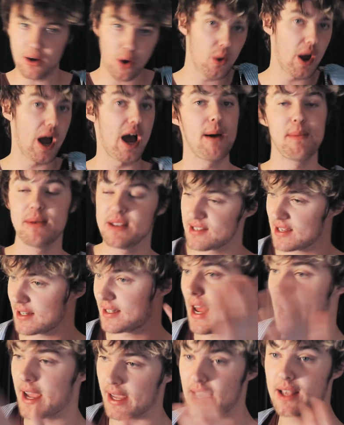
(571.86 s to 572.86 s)
I know armies
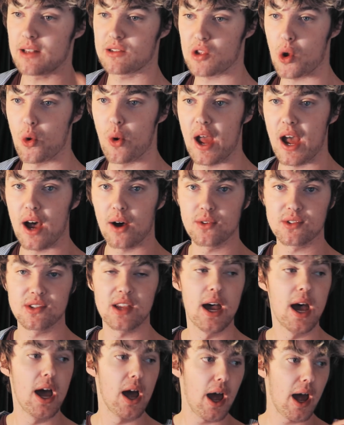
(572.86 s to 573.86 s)
attack EXO
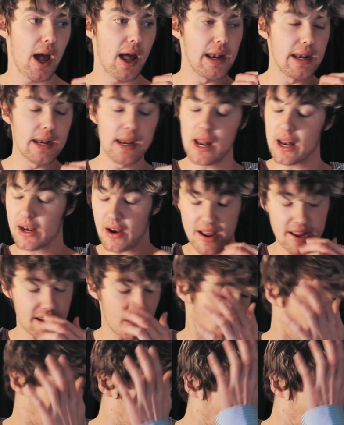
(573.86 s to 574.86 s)
owls, and like,